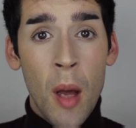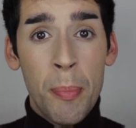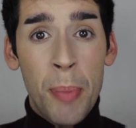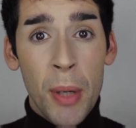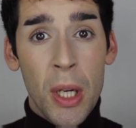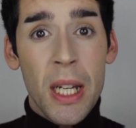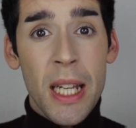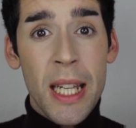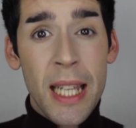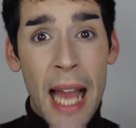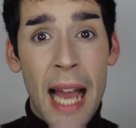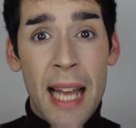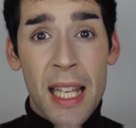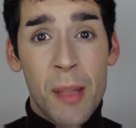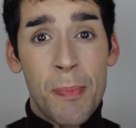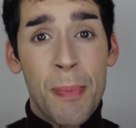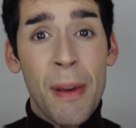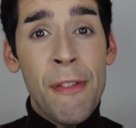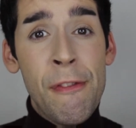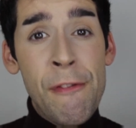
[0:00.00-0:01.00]
But
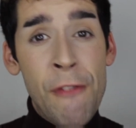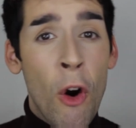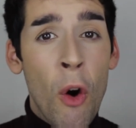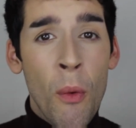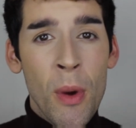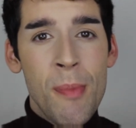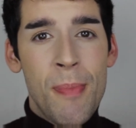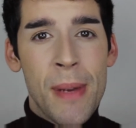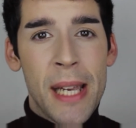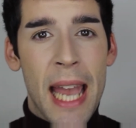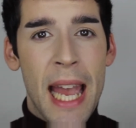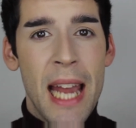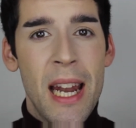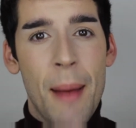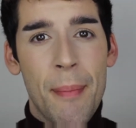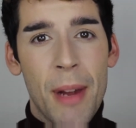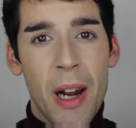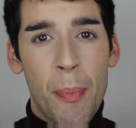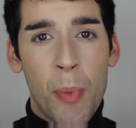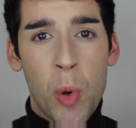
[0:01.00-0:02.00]
yes, before we begin,
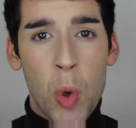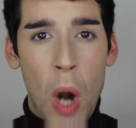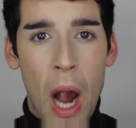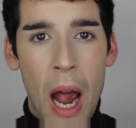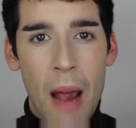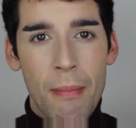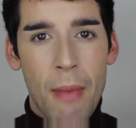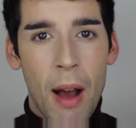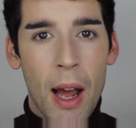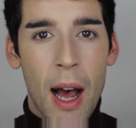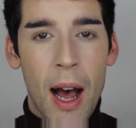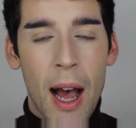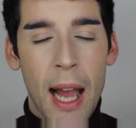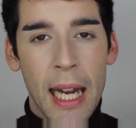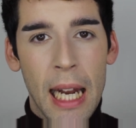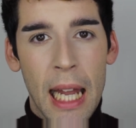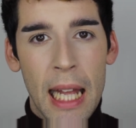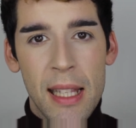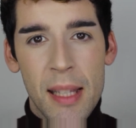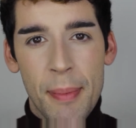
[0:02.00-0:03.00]
I'm going to prime my
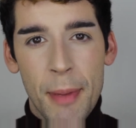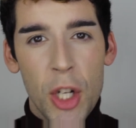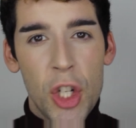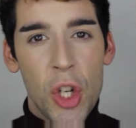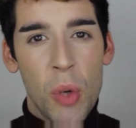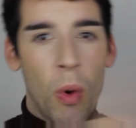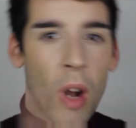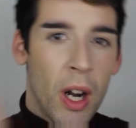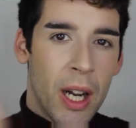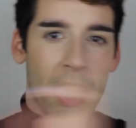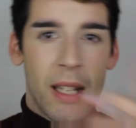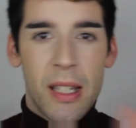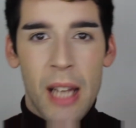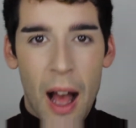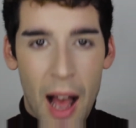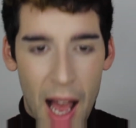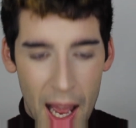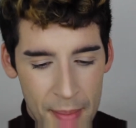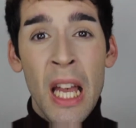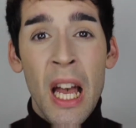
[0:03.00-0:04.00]
eyelids. I'm going to do one at a
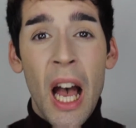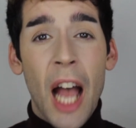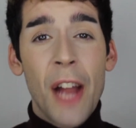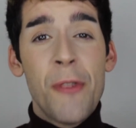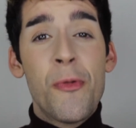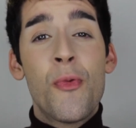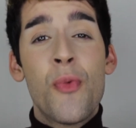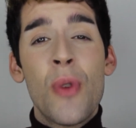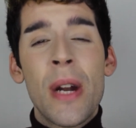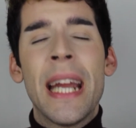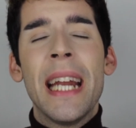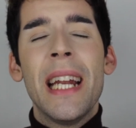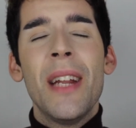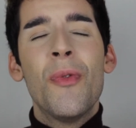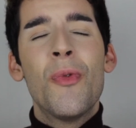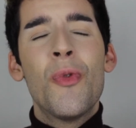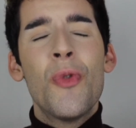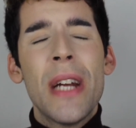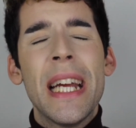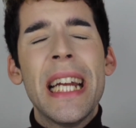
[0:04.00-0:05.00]
time. I
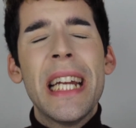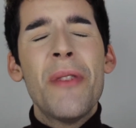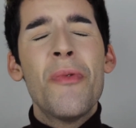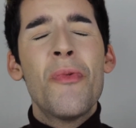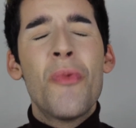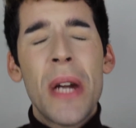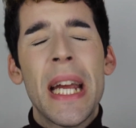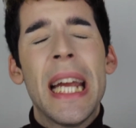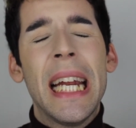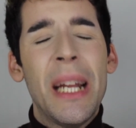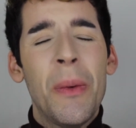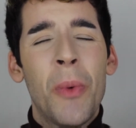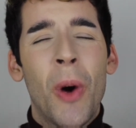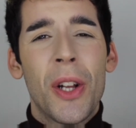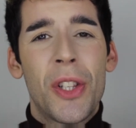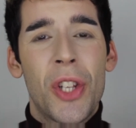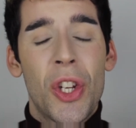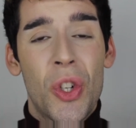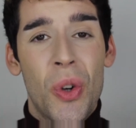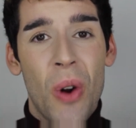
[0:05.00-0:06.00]
really
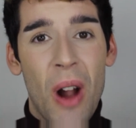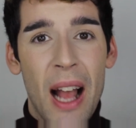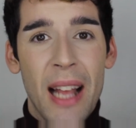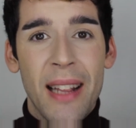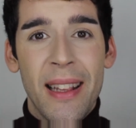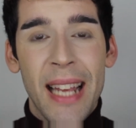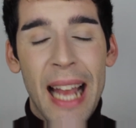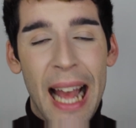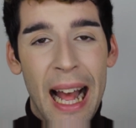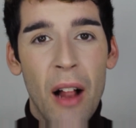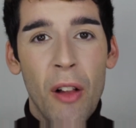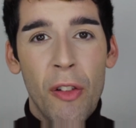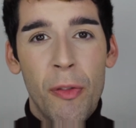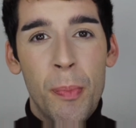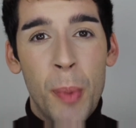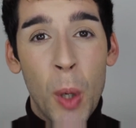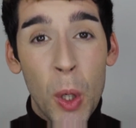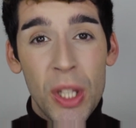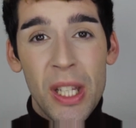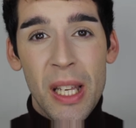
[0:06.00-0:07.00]
wanted to try the
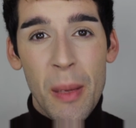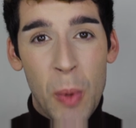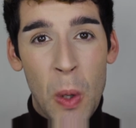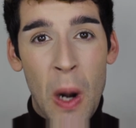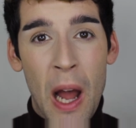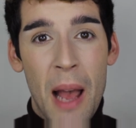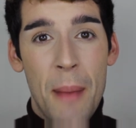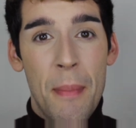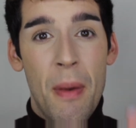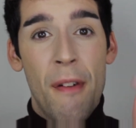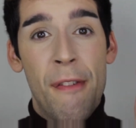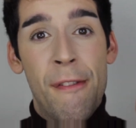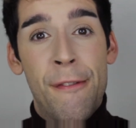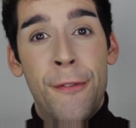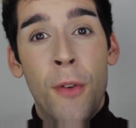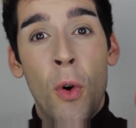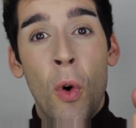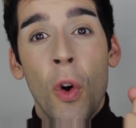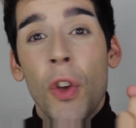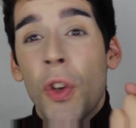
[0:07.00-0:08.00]
e.l.f. Putty Primer
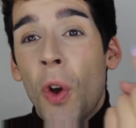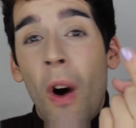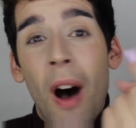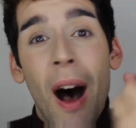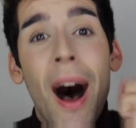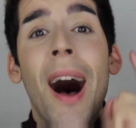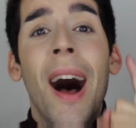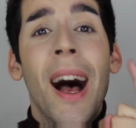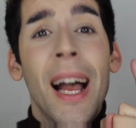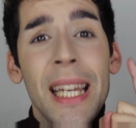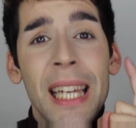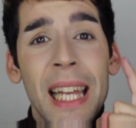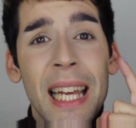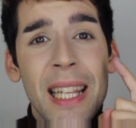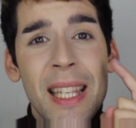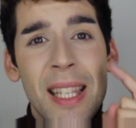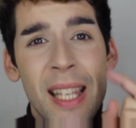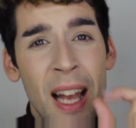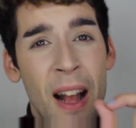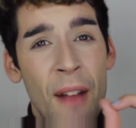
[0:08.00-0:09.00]
for your
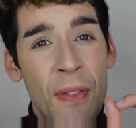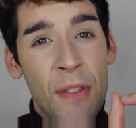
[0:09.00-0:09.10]
eyelids.